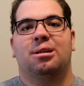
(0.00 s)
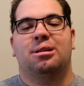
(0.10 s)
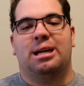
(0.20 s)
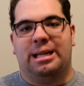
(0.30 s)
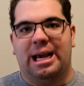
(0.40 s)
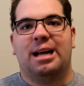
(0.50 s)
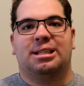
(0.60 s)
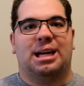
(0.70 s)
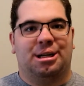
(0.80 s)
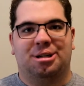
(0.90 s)
And
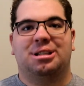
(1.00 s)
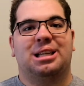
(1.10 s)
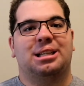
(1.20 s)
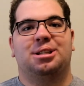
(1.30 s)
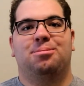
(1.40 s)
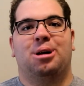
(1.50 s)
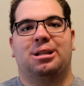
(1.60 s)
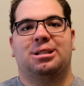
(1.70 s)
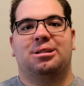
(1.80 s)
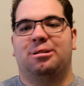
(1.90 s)
yes, I just said
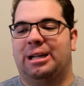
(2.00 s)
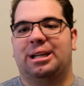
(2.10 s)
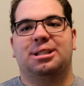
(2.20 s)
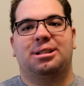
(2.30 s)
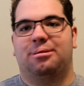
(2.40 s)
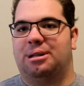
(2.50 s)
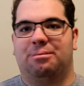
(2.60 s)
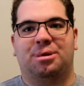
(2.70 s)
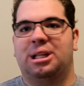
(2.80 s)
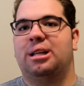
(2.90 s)
spritz. You guys
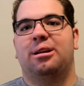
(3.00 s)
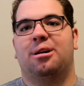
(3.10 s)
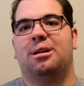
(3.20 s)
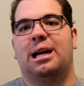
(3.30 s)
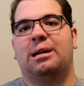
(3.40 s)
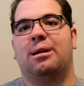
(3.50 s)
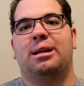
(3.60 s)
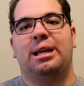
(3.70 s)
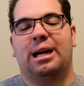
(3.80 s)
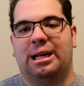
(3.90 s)
completely heard that
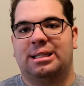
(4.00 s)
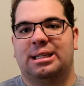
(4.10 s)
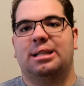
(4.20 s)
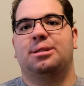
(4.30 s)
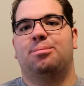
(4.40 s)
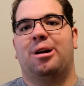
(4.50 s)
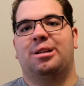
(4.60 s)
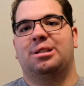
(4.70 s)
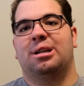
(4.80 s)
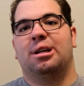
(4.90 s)
correctly. I said
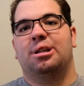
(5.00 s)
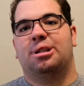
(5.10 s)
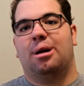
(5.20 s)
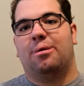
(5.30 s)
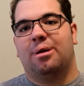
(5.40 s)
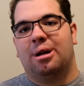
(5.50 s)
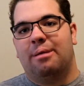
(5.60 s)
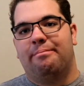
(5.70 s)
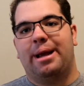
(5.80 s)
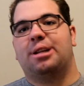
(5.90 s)
spritz. So
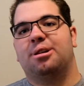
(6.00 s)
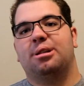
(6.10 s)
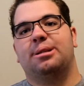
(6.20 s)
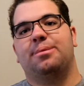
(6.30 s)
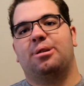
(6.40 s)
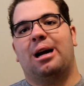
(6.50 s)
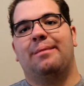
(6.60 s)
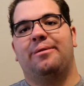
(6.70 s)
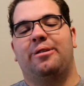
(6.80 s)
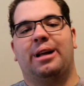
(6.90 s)
make sure to
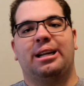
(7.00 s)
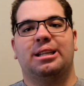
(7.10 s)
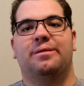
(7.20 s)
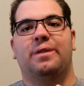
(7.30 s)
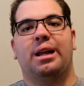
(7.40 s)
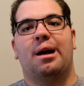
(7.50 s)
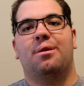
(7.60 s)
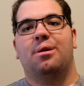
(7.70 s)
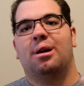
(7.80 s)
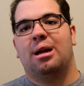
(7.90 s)
subscribe if you like this
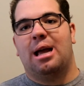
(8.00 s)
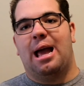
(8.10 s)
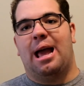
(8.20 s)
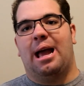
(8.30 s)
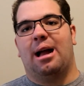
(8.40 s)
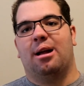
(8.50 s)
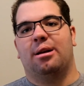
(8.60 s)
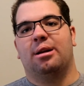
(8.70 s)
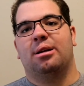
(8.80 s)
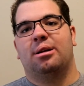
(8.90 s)
video,
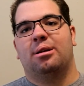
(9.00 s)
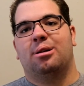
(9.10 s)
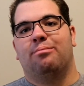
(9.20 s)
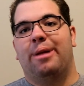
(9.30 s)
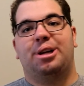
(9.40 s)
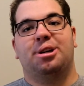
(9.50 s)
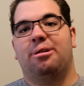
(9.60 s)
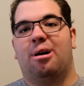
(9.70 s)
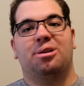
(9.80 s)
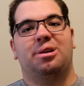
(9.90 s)
and make sure
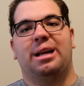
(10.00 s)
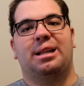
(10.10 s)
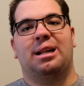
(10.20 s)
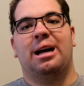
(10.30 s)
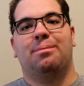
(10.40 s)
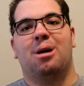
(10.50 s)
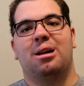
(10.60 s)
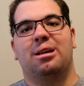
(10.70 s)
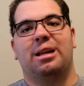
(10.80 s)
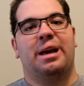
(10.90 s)
you also hit the like
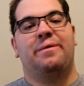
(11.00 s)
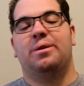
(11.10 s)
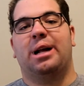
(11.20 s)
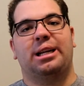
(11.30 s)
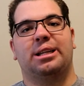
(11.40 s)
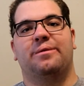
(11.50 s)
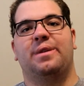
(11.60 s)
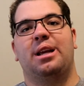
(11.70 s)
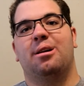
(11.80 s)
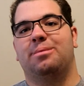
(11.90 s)
button if you like this
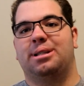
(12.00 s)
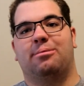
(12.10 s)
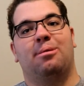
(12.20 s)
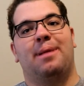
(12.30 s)
video, because it